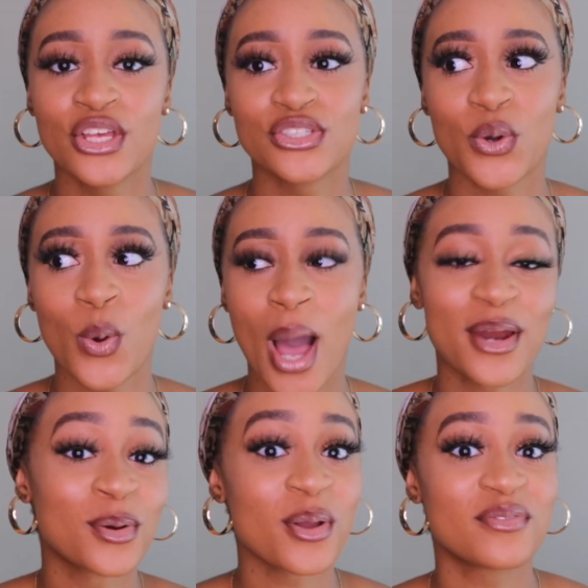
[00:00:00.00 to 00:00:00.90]
So I
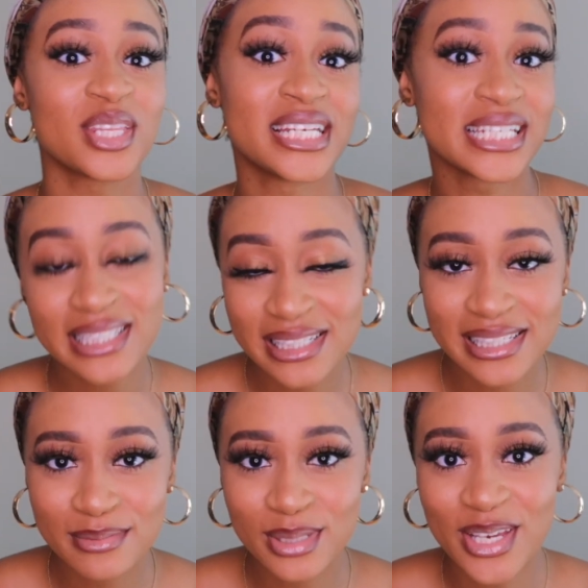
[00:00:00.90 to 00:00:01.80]
don't know if they listened
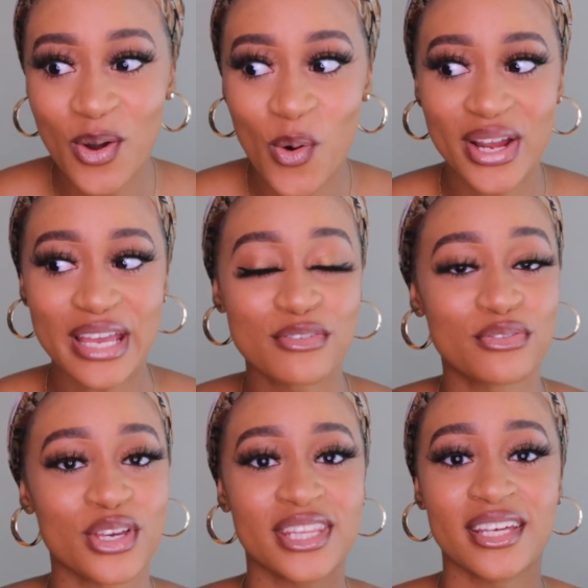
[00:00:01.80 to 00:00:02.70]
to me or
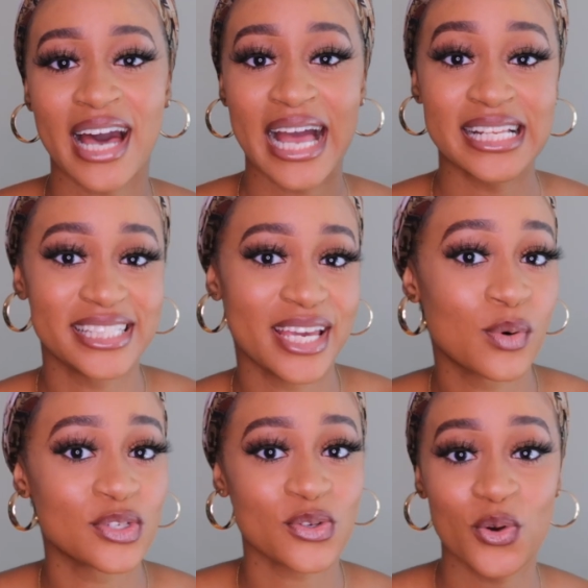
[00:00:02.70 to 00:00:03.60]
if the idea
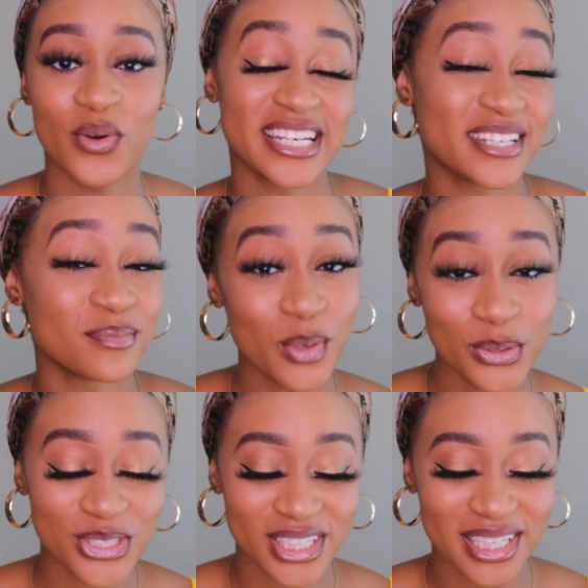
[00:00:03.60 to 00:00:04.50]
was already in
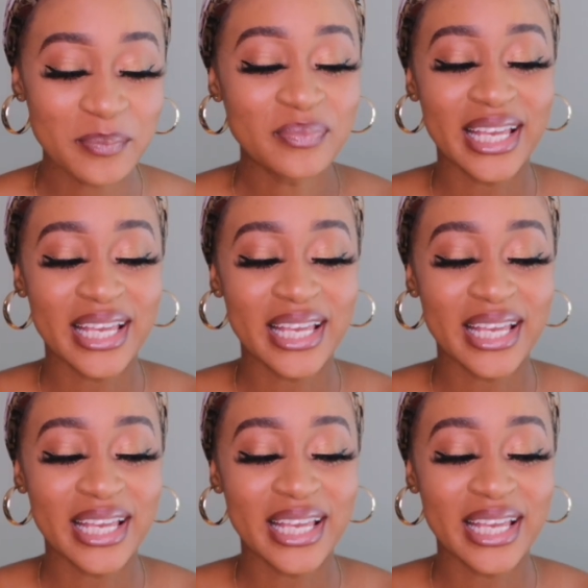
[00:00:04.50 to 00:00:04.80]
motion.